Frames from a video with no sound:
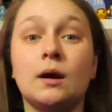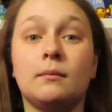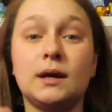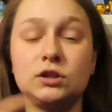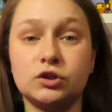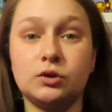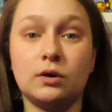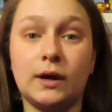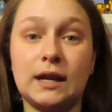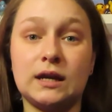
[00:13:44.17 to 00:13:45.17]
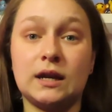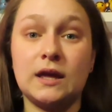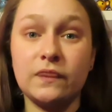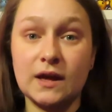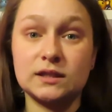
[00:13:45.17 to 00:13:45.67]
make sure you go ahead and
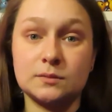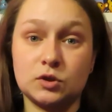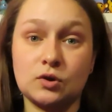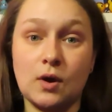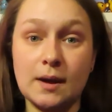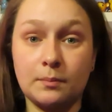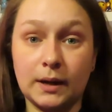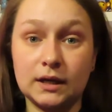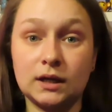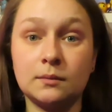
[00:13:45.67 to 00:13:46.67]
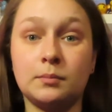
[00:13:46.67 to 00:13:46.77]
hit that subscribe button,